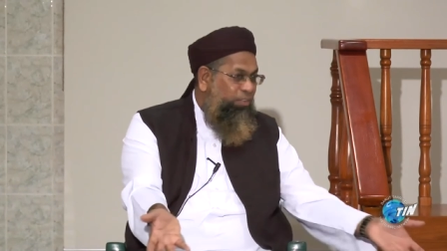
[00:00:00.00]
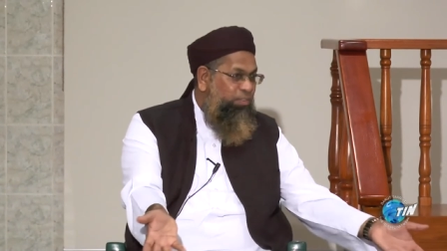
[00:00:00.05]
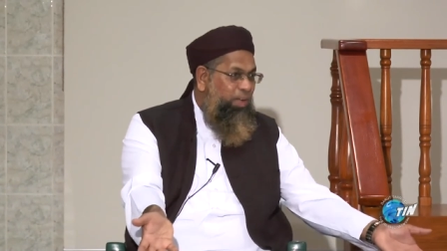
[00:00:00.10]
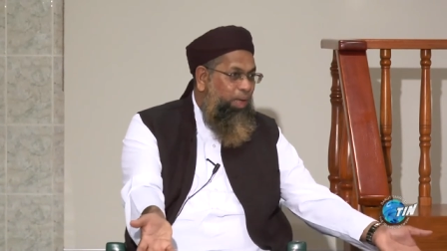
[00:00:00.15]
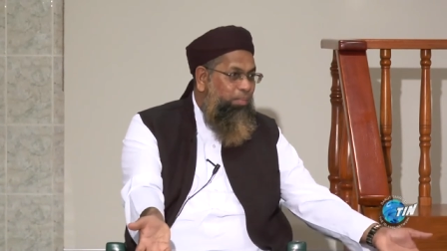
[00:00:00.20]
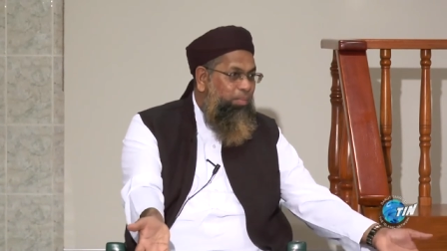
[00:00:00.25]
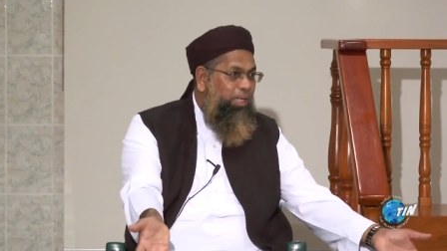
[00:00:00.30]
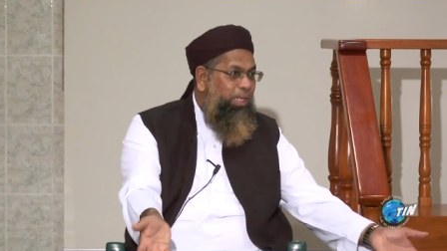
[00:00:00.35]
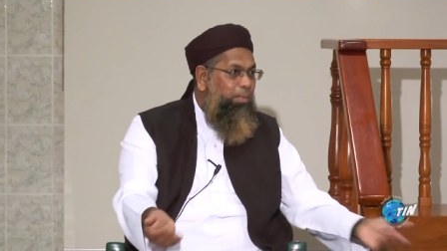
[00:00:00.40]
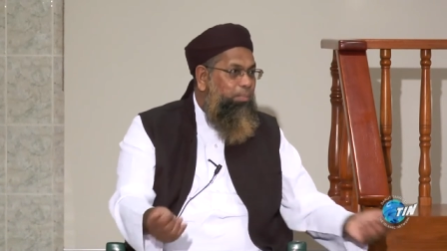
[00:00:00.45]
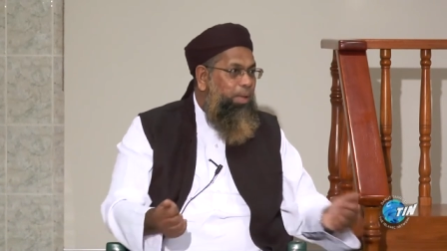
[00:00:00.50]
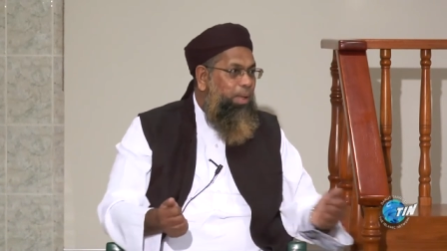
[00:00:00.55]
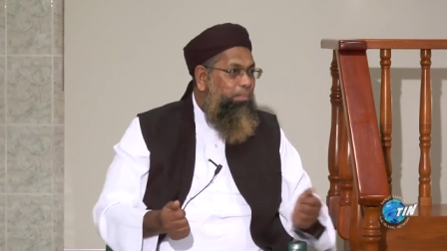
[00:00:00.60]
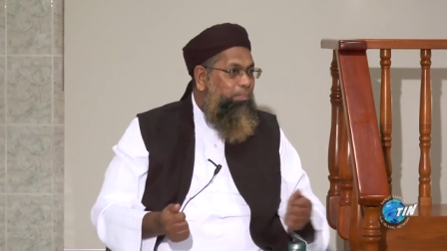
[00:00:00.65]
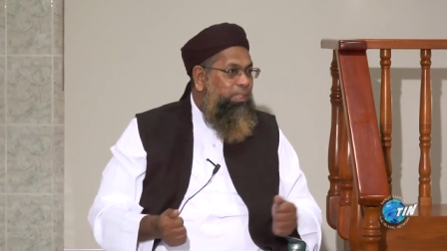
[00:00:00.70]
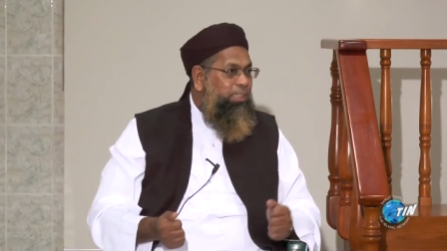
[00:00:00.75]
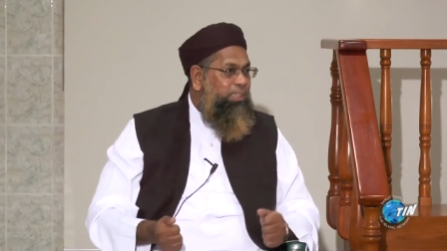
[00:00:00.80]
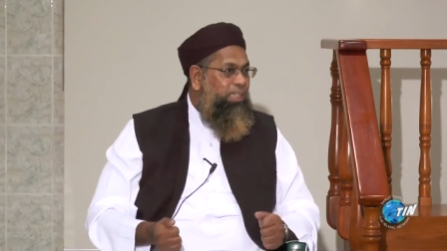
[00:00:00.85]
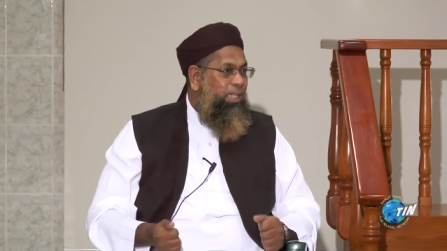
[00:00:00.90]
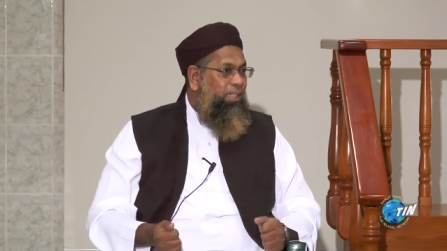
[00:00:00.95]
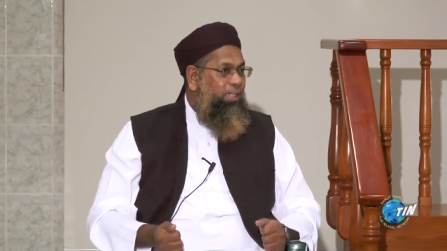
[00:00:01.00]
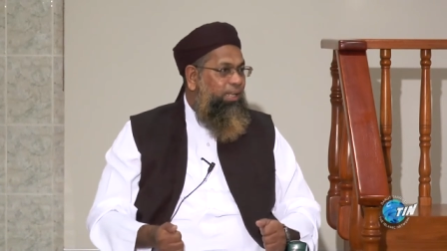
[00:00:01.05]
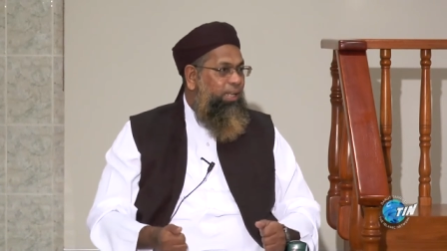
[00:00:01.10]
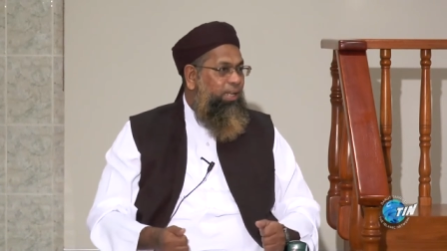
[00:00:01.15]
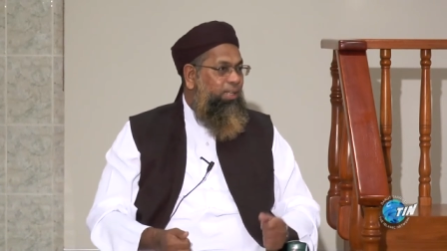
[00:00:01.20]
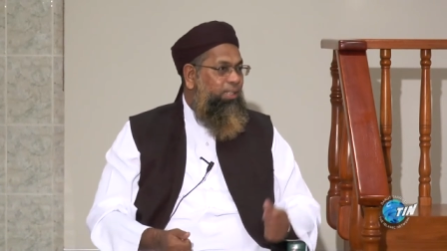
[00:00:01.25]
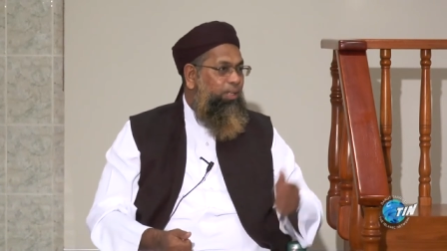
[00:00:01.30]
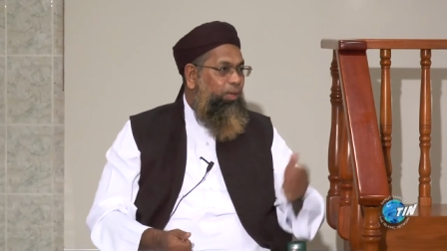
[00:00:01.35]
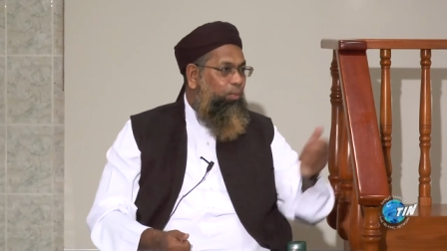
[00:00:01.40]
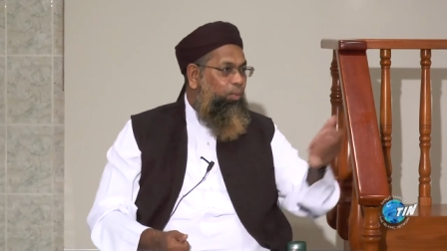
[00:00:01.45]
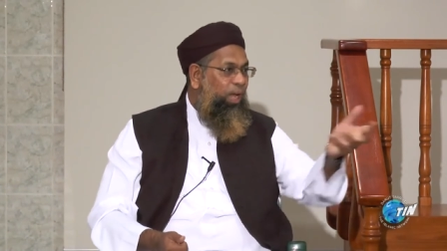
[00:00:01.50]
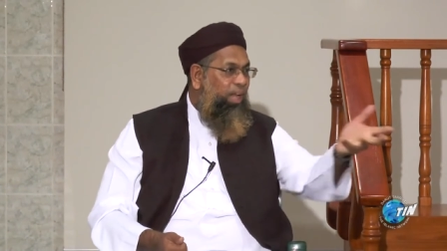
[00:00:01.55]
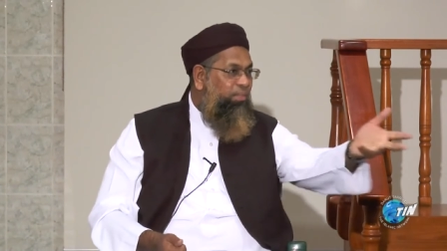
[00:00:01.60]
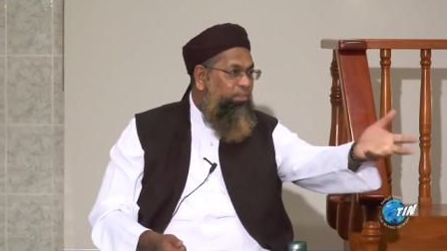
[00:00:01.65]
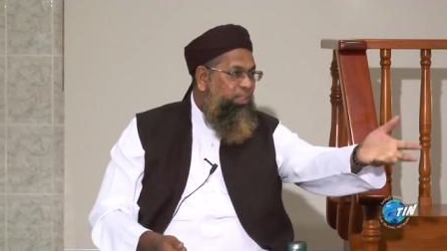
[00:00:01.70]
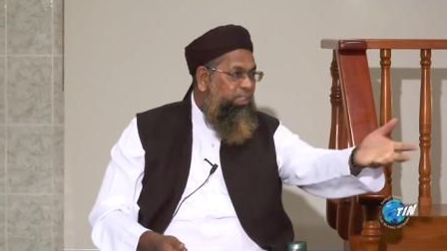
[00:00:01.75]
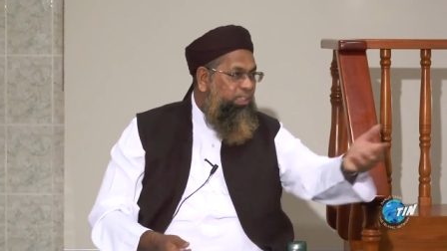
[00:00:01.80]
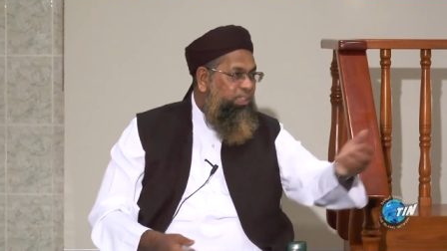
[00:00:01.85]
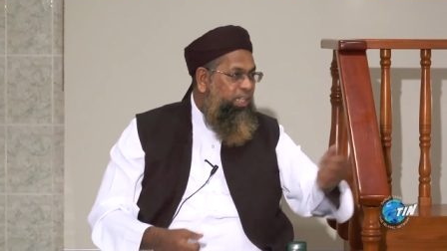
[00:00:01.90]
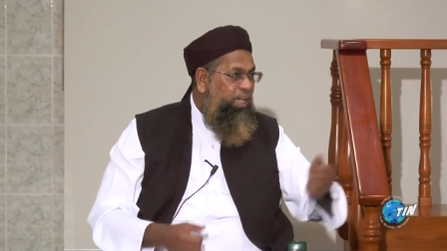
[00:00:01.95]
family members are there, your
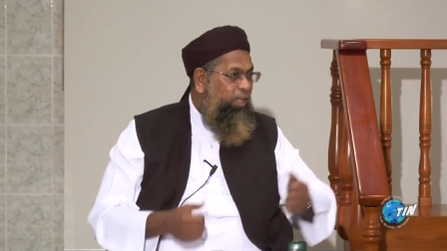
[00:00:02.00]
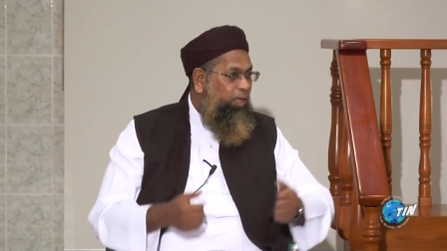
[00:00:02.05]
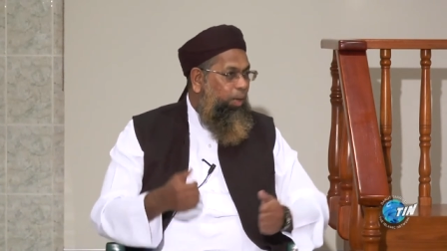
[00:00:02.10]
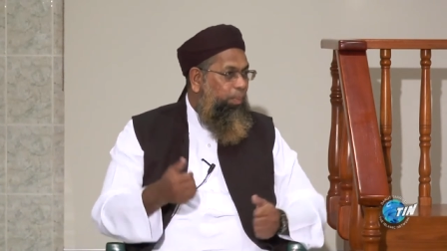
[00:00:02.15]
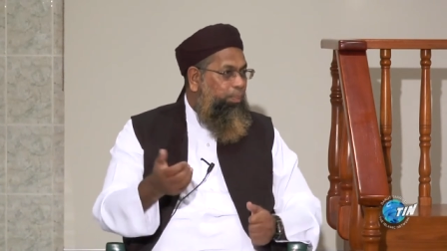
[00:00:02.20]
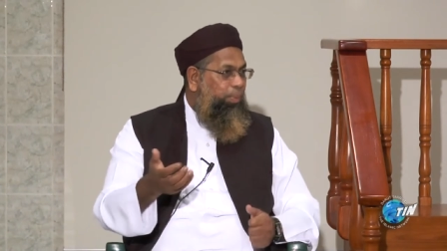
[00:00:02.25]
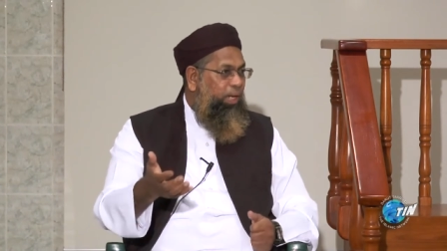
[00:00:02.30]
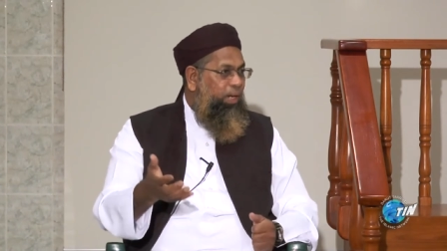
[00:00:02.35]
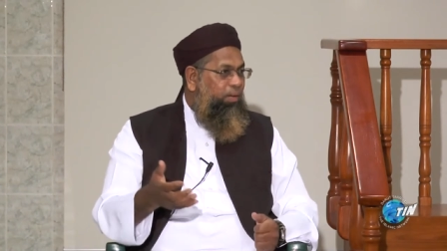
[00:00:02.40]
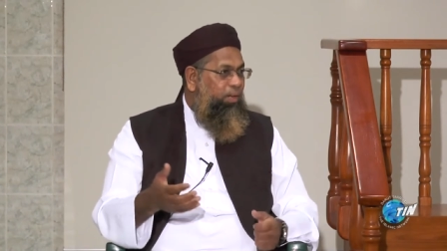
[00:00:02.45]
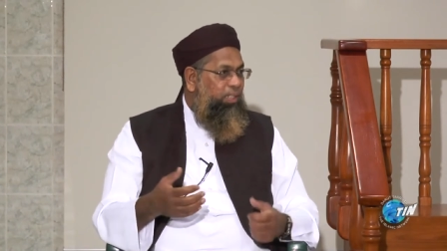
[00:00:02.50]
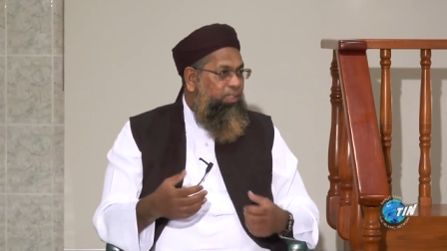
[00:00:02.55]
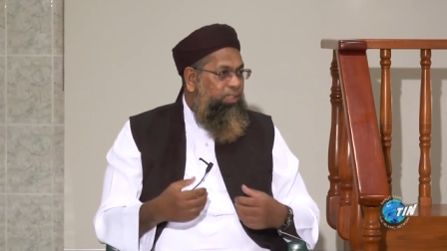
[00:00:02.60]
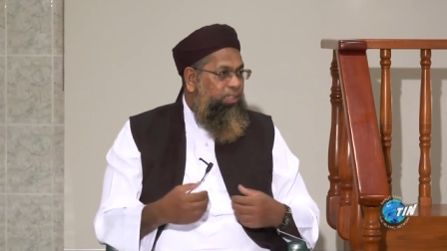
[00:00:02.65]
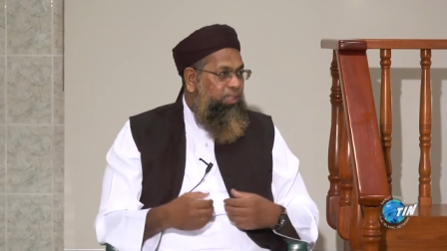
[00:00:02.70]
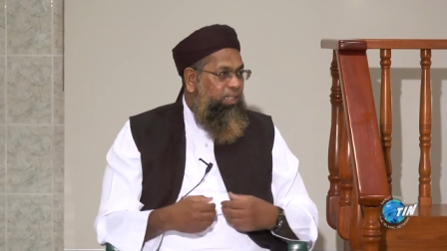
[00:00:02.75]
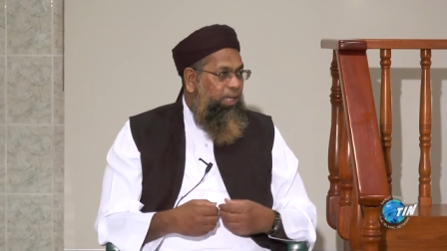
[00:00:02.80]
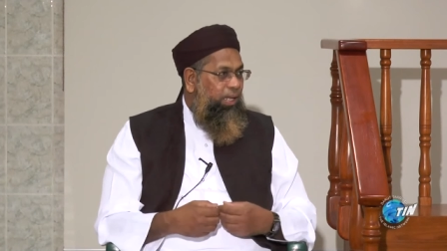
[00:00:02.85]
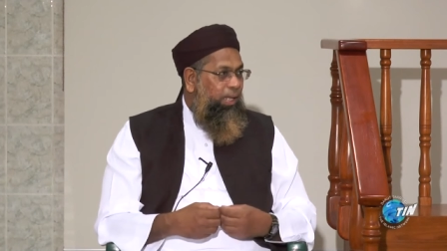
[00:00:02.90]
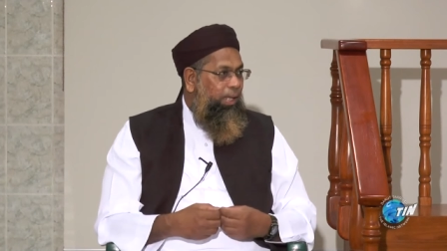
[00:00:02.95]
wife is there, your parents.